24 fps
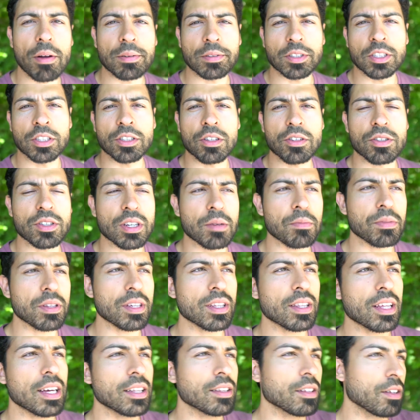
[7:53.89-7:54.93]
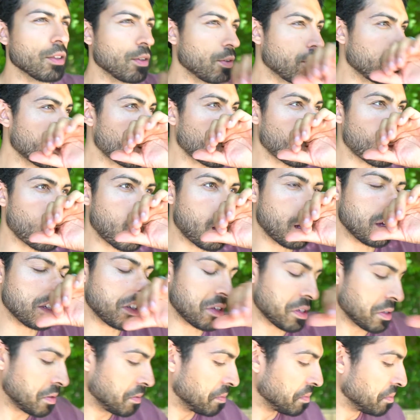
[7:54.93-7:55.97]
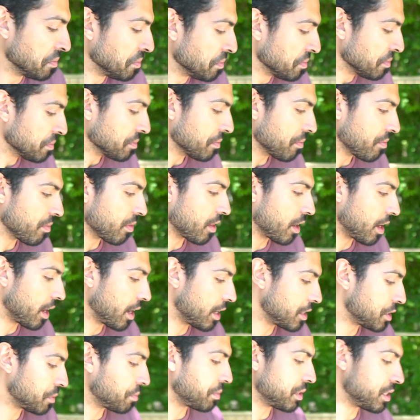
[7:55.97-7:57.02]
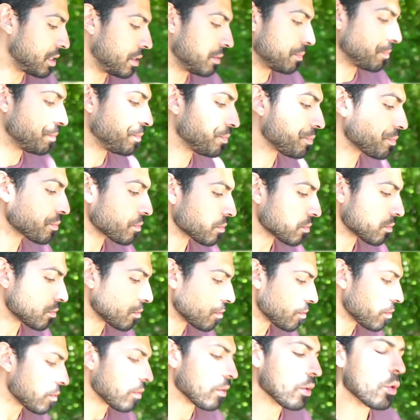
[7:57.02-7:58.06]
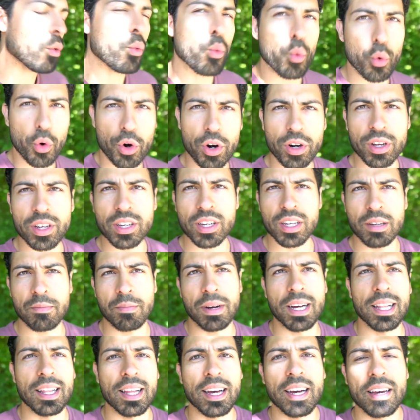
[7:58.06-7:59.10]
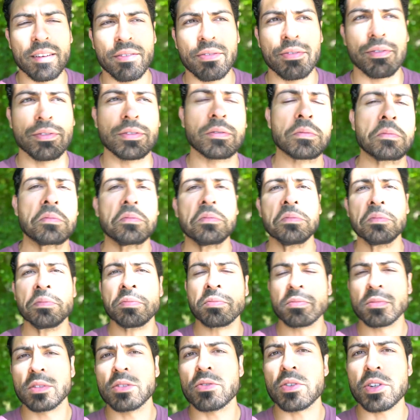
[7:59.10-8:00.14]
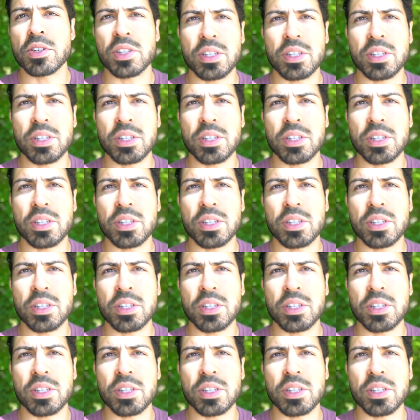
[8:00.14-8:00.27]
You know, something that the Lord has has been working in my life for